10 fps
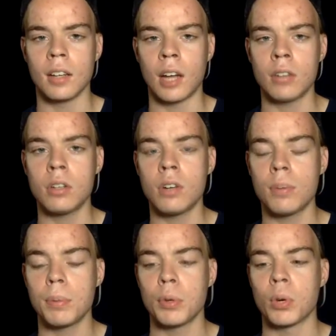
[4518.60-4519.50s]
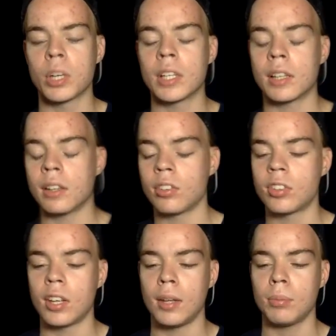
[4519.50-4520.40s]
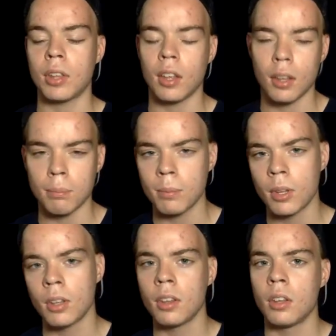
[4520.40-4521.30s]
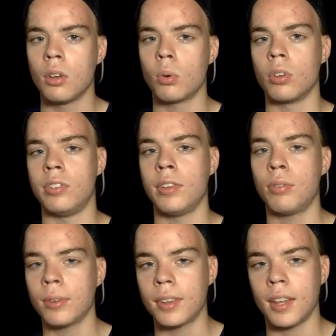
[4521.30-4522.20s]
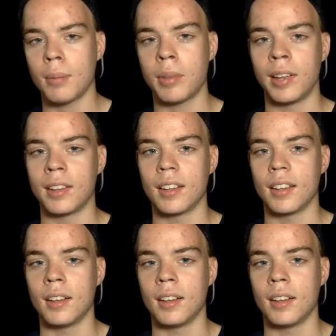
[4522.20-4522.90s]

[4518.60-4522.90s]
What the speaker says: don't know if I'm going to be working at the same camp or a different camp. Like,